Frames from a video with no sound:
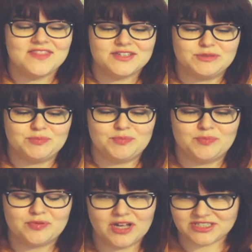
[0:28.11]
This
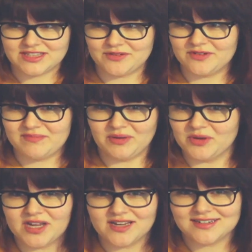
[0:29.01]
project that we've been
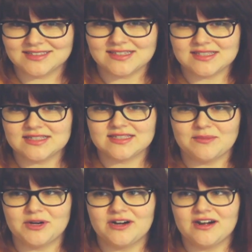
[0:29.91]
working on since the
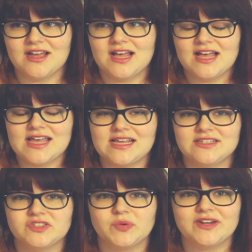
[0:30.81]
summer
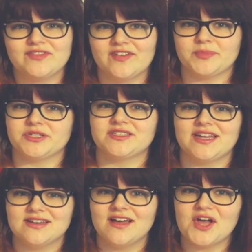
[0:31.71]
is
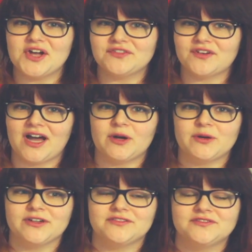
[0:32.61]
25% of
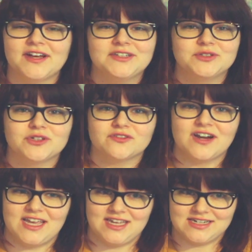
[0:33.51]
our final
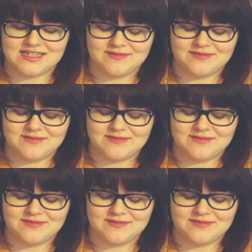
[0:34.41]
grade.